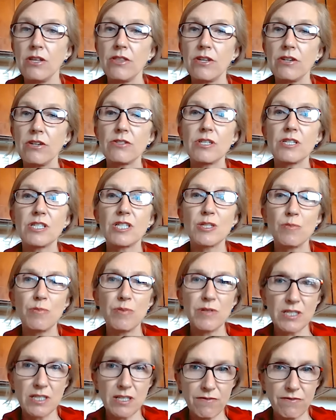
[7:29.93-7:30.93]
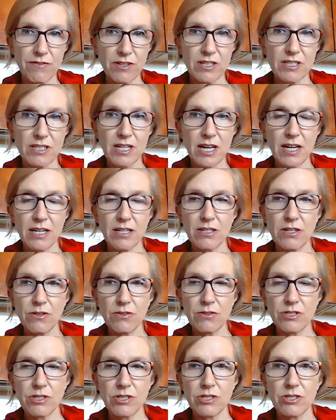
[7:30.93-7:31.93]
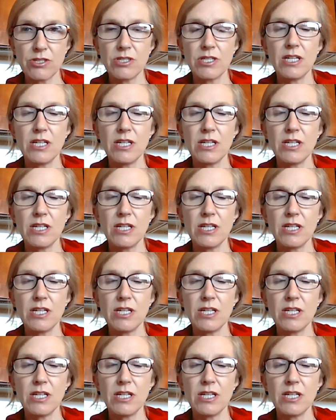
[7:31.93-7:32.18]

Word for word: There's a specific diagnosis